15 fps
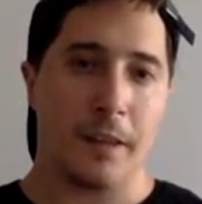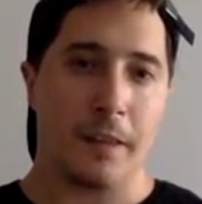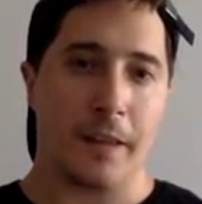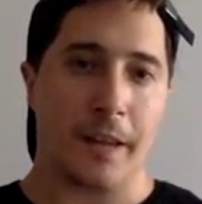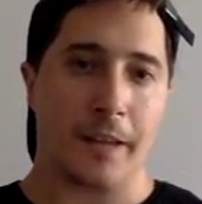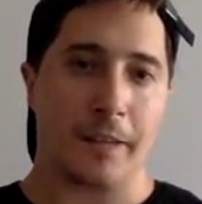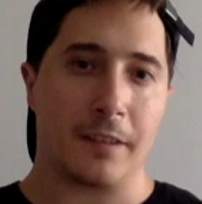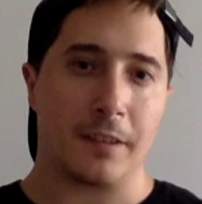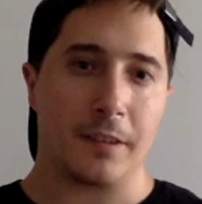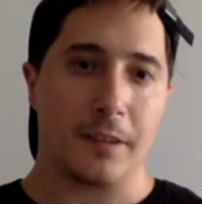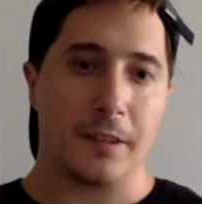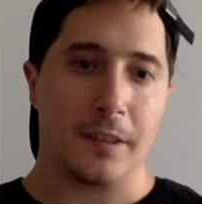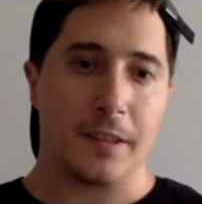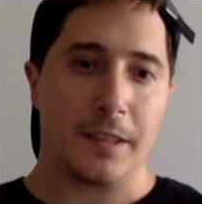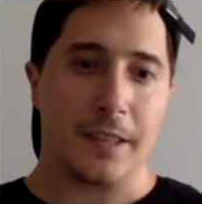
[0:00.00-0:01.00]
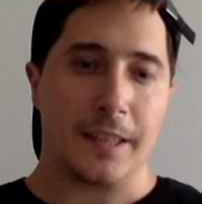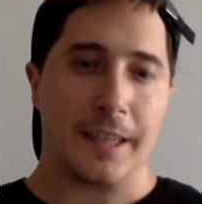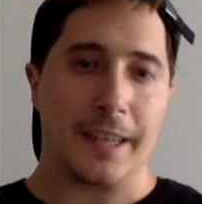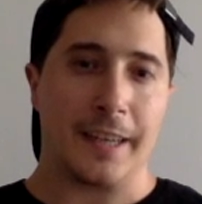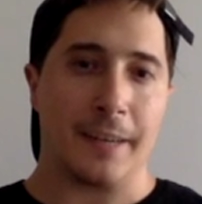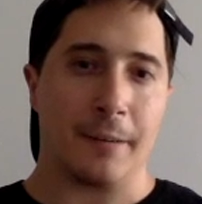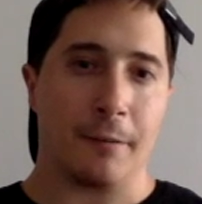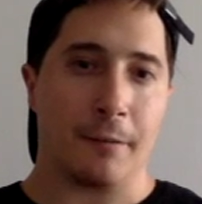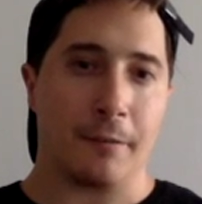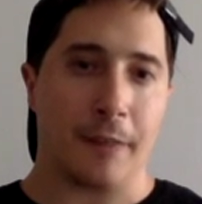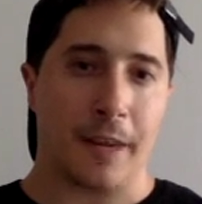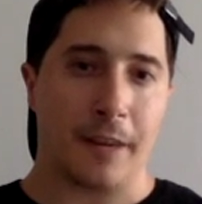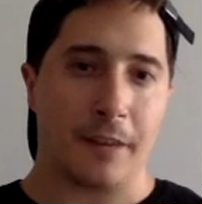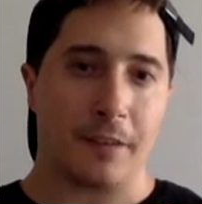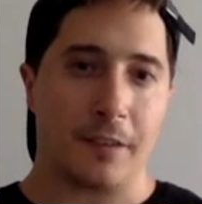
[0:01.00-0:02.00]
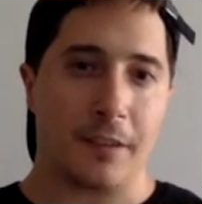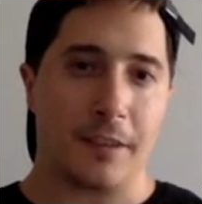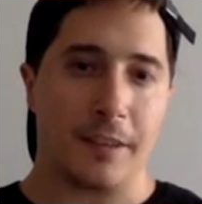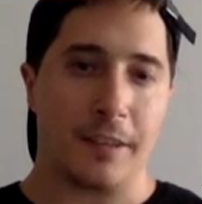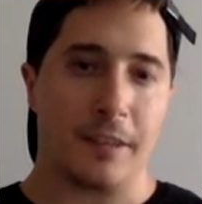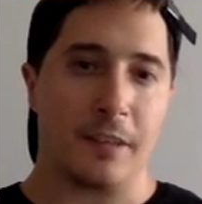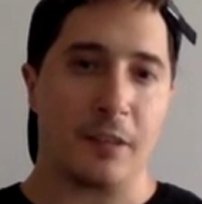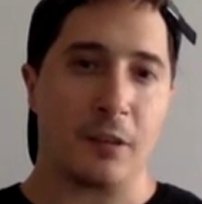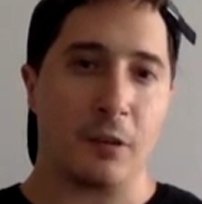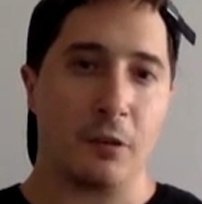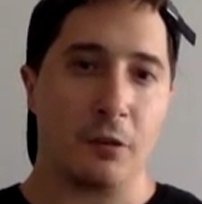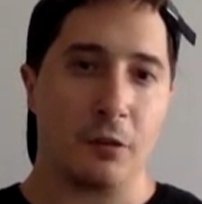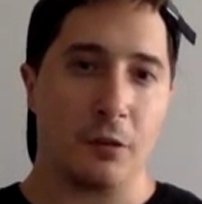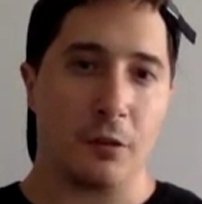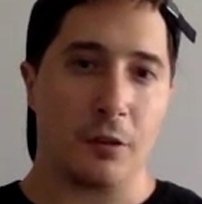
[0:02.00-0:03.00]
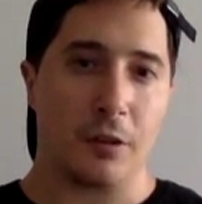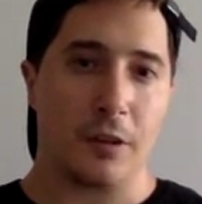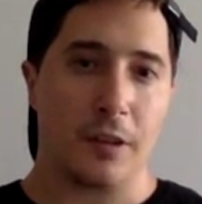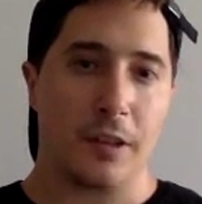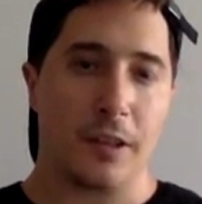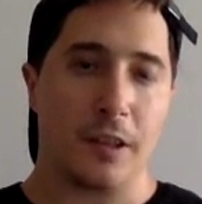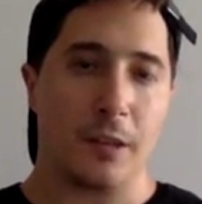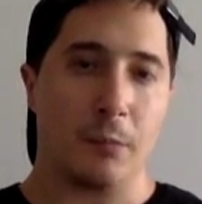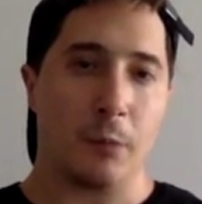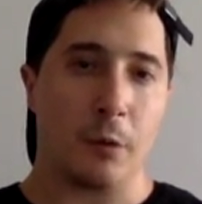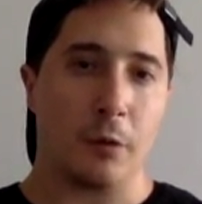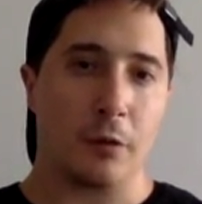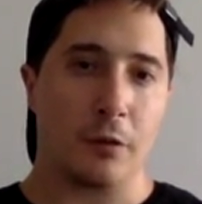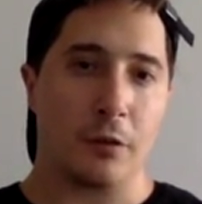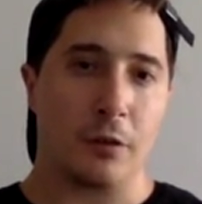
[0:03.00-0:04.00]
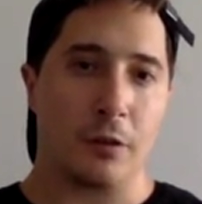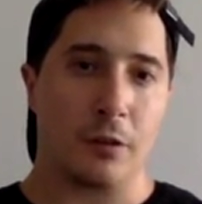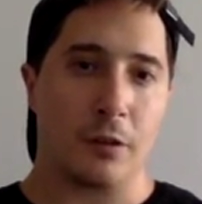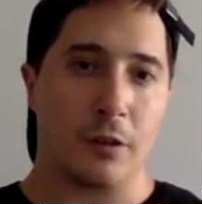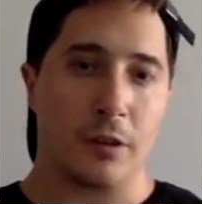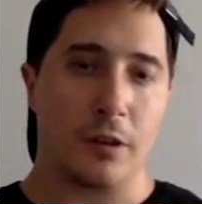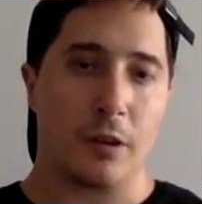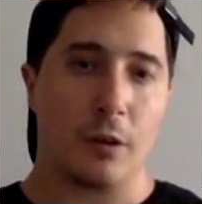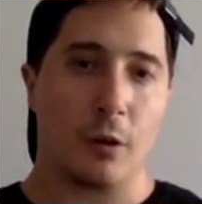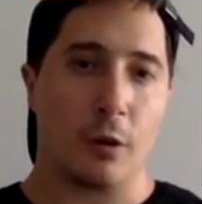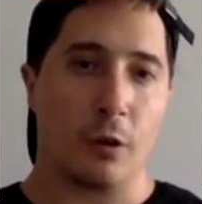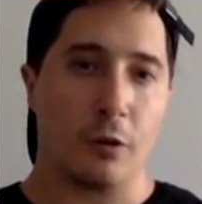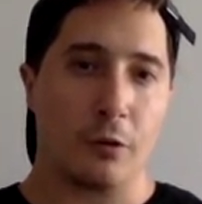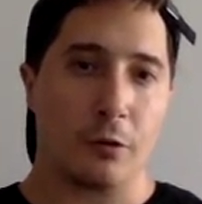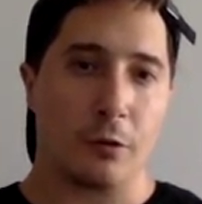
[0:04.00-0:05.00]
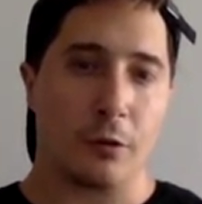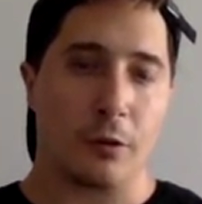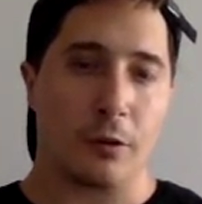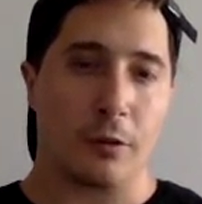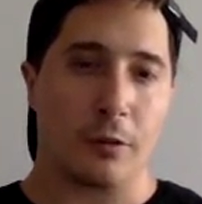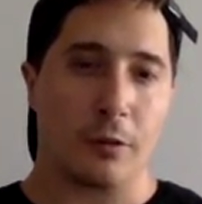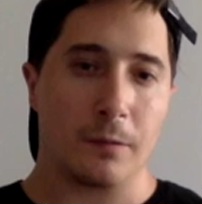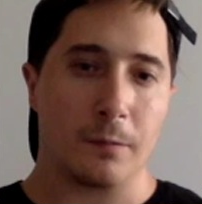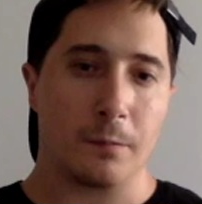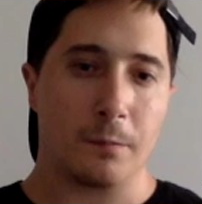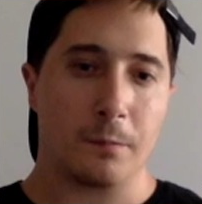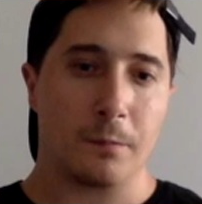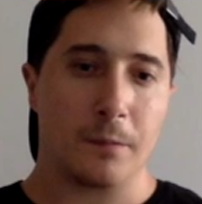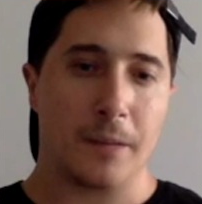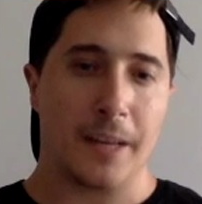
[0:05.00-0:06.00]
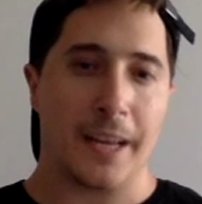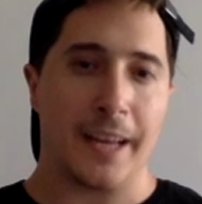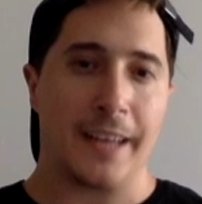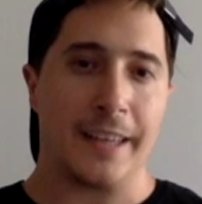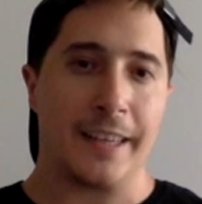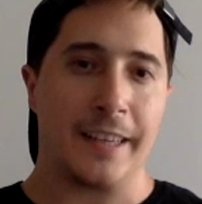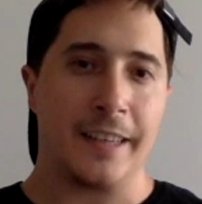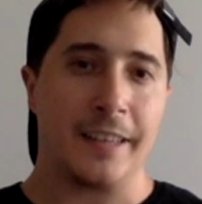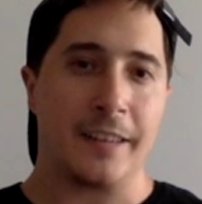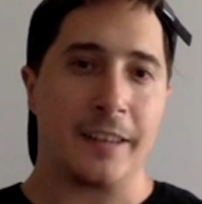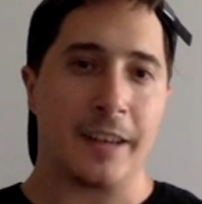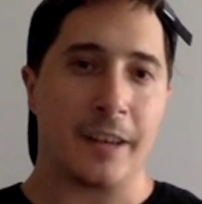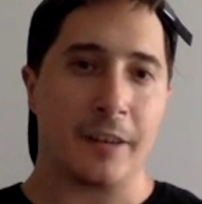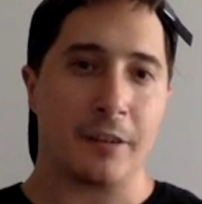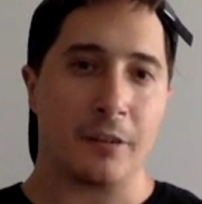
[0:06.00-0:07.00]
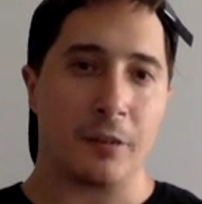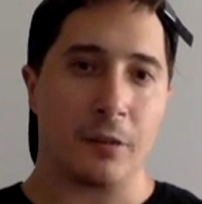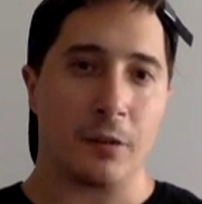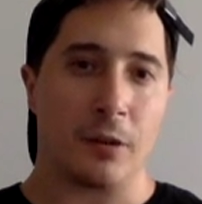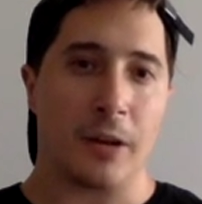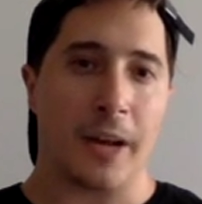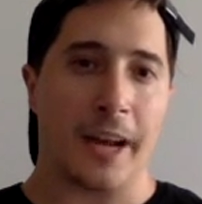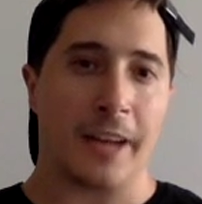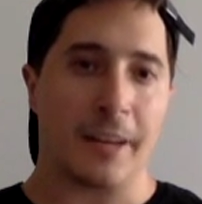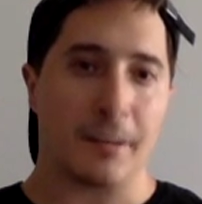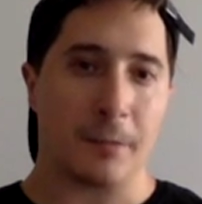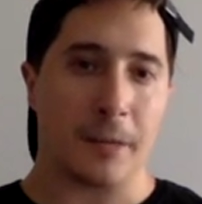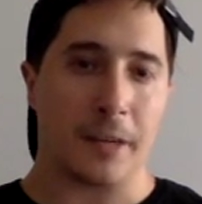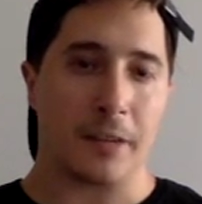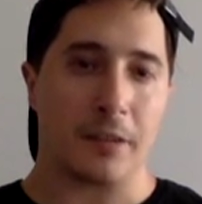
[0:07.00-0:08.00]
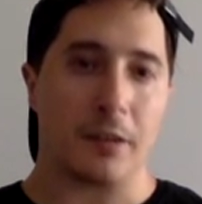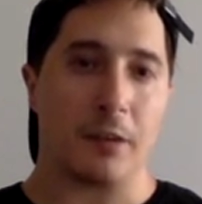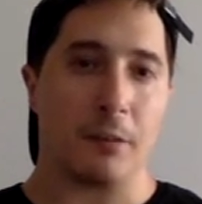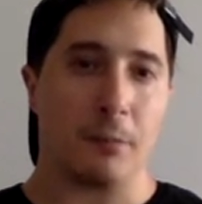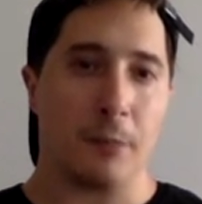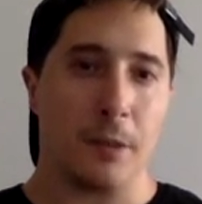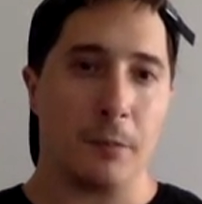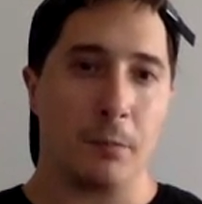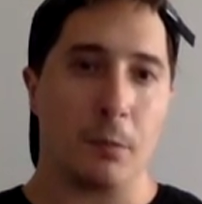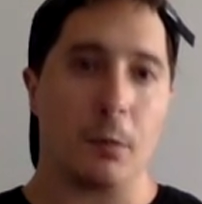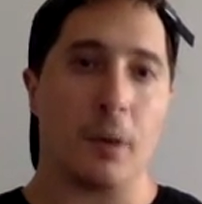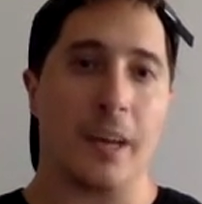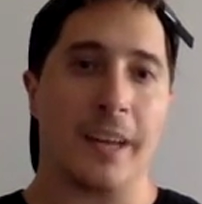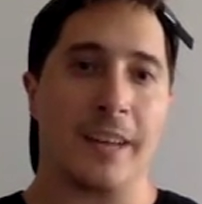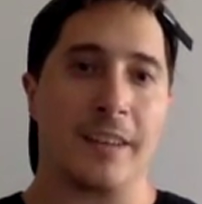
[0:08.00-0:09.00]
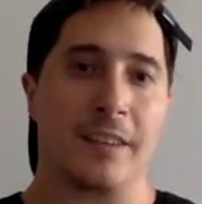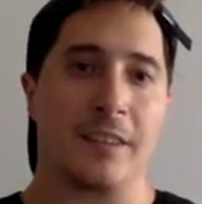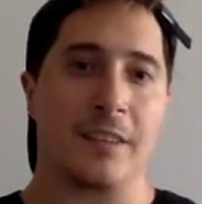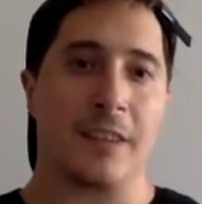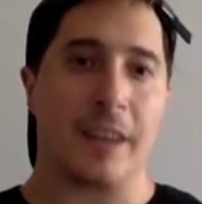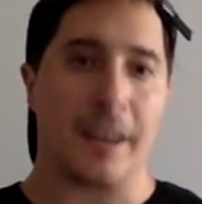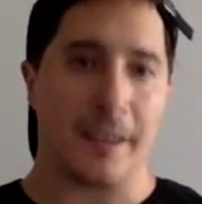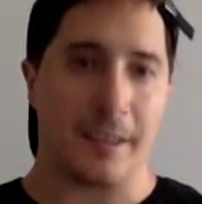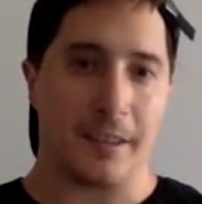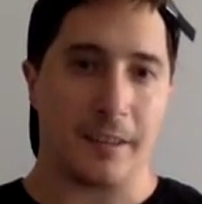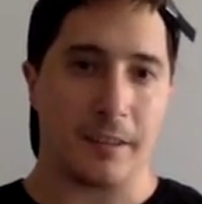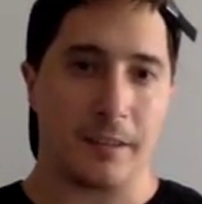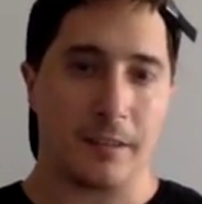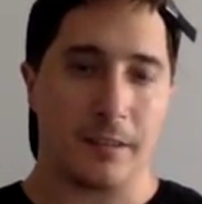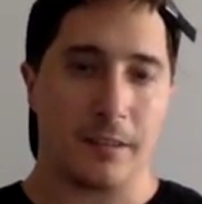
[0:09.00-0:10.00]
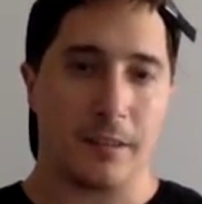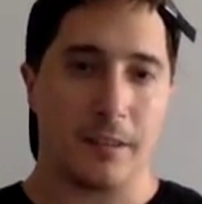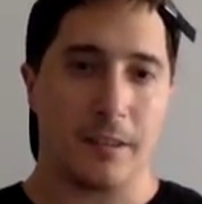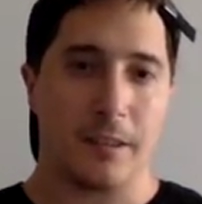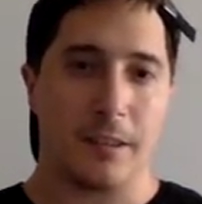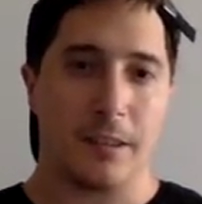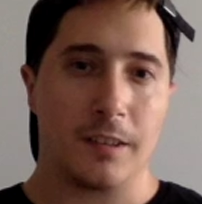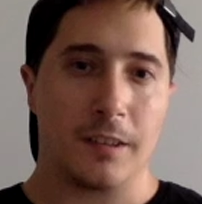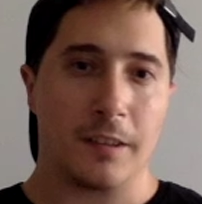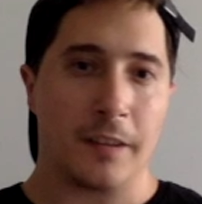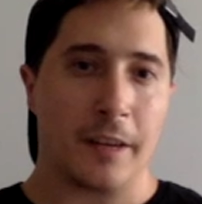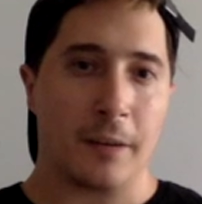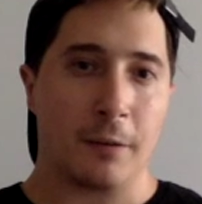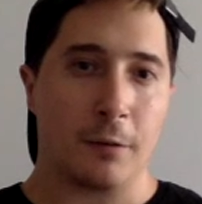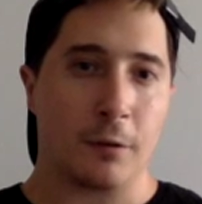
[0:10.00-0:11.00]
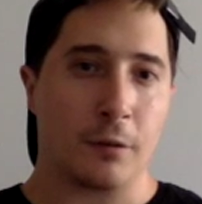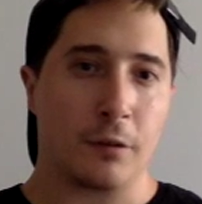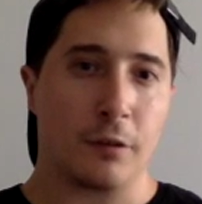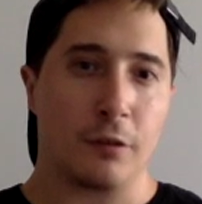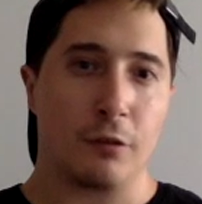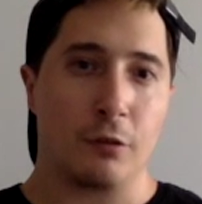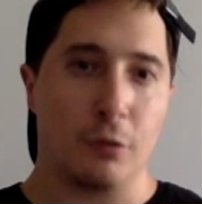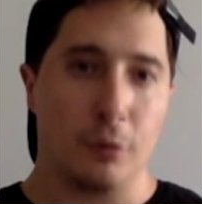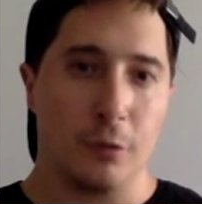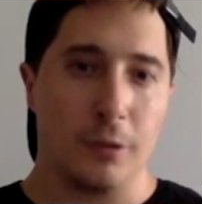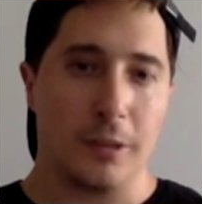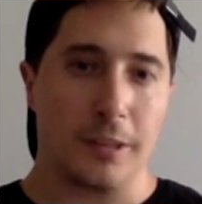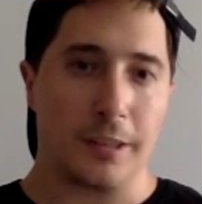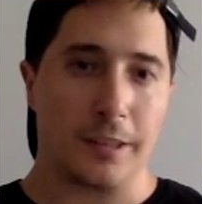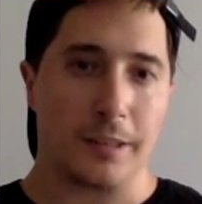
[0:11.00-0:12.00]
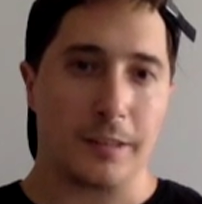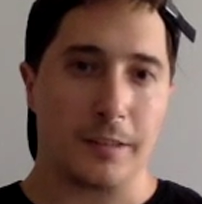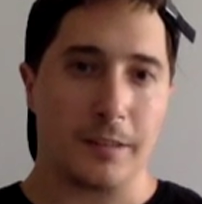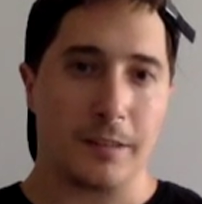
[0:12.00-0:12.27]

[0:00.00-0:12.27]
that it affects the social, emotional, cultural, and ecological aspects of people and society. Therefore, to truly